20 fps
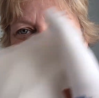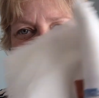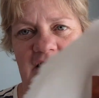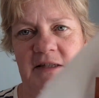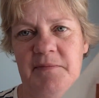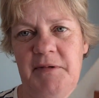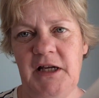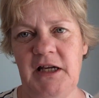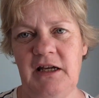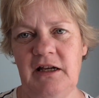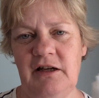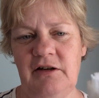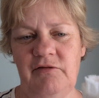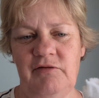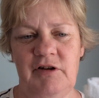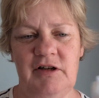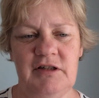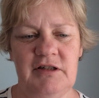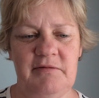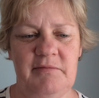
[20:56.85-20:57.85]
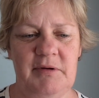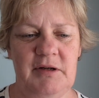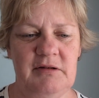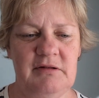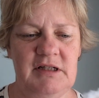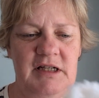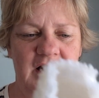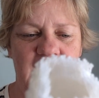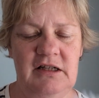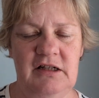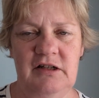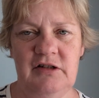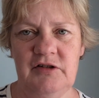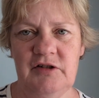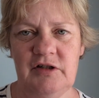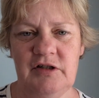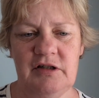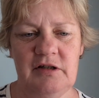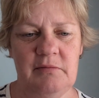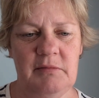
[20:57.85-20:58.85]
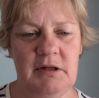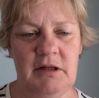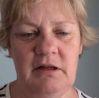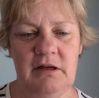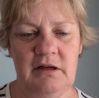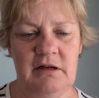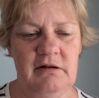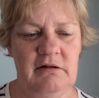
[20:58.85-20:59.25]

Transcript: This has been kicking around for about 10 years or something like